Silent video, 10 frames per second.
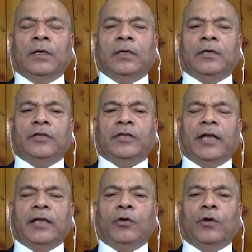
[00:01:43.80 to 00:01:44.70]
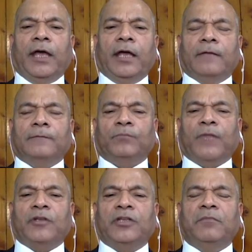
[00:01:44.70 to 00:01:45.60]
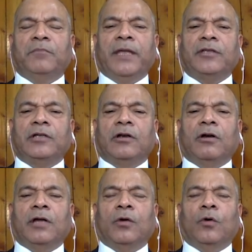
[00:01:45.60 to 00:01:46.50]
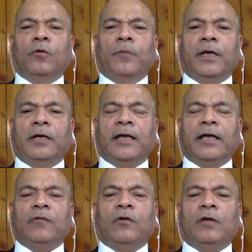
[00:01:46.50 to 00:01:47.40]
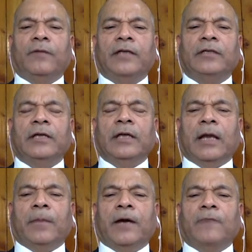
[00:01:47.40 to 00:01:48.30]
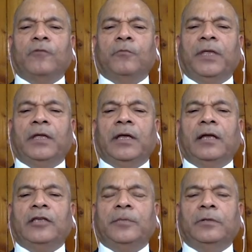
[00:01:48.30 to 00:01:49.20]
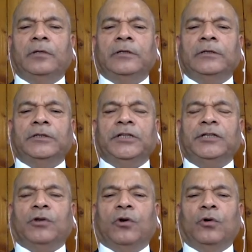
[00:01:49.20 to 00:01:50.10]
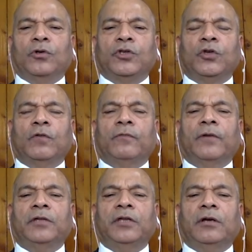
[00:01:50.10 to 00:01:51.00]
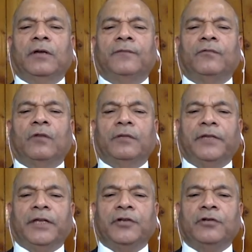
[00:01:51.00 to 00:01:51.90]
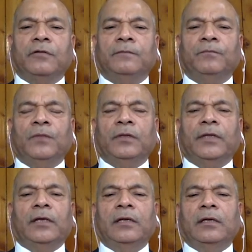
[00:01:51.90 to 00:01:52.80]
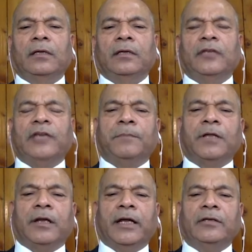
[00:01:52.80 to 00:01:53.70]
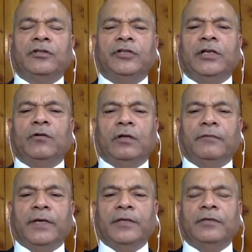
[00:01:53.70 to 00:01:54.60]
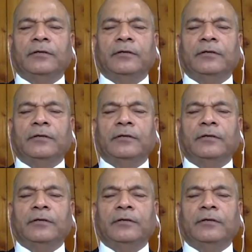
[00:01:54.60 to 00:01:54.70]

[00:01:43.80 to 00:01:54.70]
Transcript: scenario A, that she makes it on her own merit and qualifies, apart from being eligible, she's also worthy of qualification. Then the chapter ends, she qualifies.